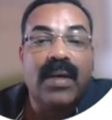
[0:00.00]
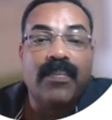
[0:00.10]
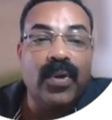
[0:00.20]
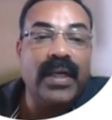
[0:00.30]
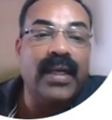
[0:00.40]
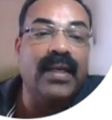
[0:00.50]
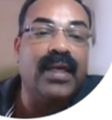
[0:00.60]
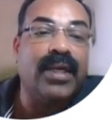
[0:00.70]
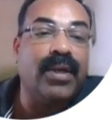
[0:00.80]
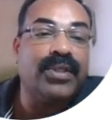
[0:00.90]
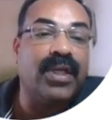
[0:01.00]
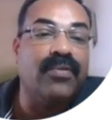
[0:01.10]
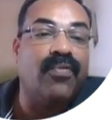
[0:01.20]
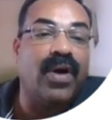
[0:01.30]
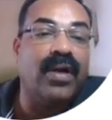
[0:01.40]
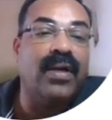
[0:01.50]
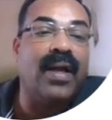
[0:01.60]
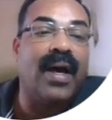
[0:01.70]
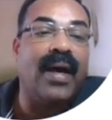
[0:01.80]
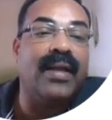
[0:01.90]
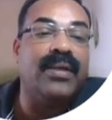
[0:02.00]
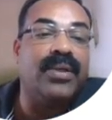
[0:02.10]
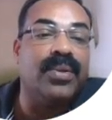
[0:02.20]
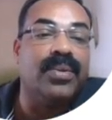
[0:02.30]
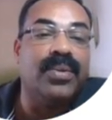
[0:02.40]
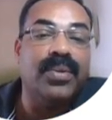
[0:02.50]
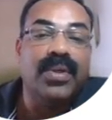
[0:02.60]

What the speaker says: put it in equation 1 and 2,